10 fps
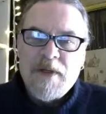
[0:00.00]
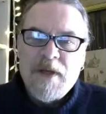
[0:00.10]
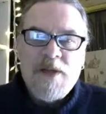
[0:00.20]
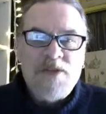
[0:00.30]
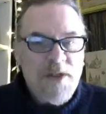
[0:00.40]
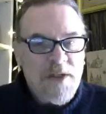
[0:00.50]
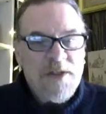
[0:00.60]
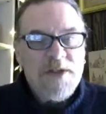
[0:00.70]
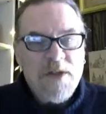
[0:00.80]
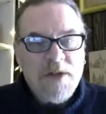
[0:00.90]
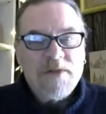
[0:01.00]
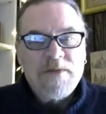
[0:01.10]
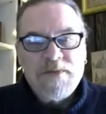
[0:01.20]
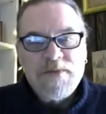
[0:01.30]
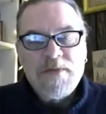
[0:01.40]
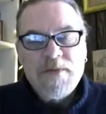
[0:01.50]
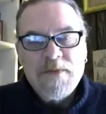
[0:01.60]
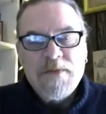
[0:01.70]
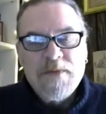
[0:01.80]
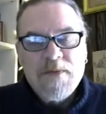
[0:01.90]
And Jesus knew
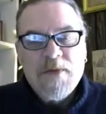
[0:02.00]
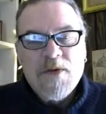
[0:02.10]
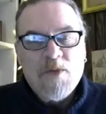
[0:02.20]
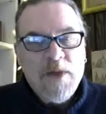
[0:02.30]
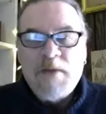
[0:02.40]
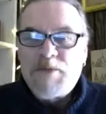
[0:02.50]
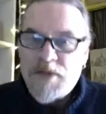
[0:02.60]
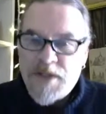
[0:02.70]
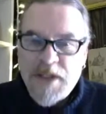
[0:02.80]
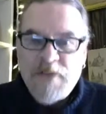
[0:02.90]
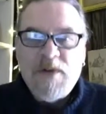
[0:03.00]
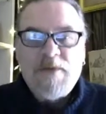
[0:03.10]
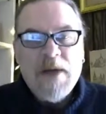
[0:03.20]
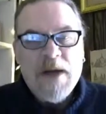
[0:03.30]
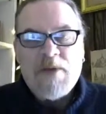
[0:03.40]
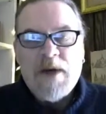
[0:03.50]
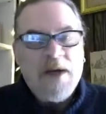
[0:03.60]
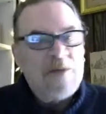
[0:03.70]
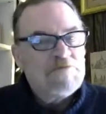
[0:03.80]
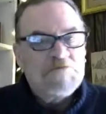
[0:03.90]
when they perceived him that way,
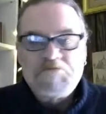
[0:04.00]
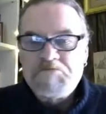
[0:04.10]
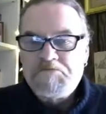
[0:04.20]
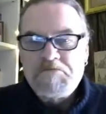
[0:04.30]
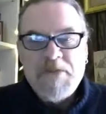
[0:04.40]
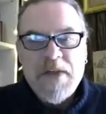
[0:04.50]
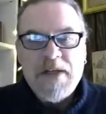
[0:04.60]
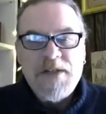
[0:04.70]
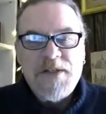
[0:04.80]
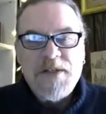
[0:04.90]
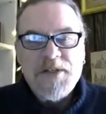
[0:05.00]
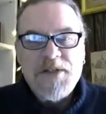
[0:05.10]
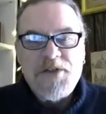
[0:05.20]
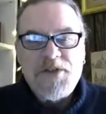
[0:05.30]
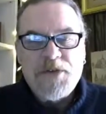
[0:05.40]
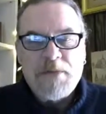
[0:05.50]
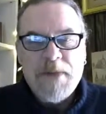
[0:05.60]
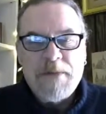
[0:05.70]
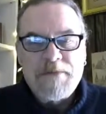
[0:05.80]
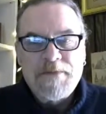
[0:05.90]
they had sealed his doom.
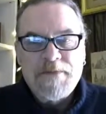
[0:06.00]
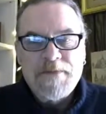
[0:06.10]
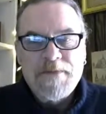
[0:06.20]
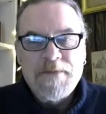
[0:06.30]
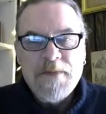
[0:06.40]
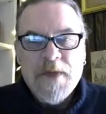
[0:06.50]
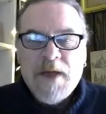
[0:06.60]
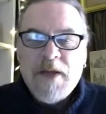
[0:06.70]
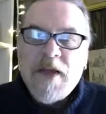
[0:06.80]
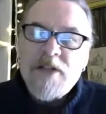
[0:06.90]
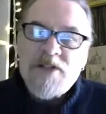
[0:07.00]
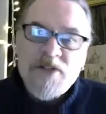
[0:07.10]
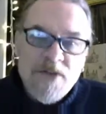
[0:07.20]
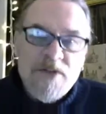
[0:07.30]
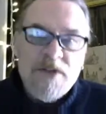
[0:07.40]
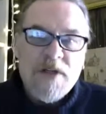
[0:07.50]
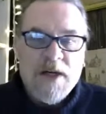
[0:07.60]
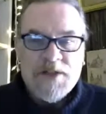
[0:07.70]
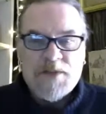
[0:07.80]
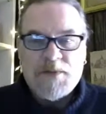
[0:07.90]
That's Luke's
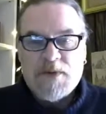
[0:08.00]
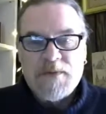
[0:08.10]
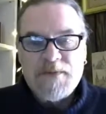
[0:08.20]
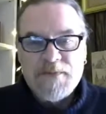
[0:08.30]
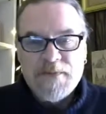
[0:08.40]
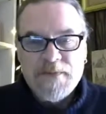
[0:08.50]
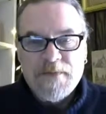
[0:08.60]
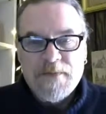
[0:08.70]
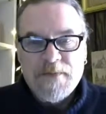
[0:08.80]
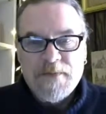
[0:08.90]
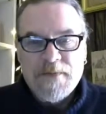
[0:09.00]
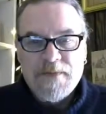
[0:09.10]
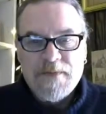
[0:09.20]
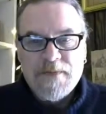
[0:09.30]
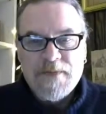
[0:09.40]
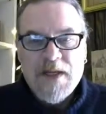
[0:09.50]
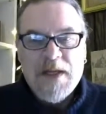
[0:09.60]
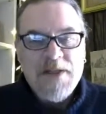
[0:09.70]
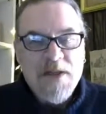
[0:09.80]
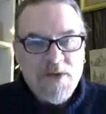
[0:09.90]
gospel.
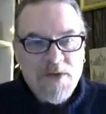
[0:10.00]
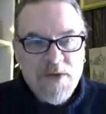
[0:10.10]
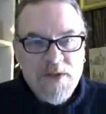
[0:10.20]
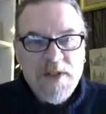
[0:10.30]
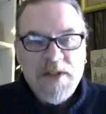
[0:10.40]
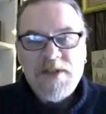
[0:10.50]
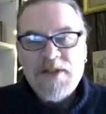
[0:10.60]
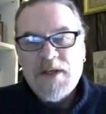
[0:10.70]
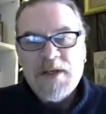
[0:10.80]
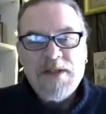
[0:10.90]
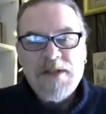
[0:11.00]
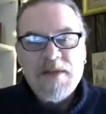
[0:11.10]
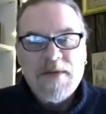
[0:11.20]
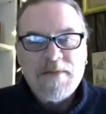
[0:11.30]
That's how Luke sees things.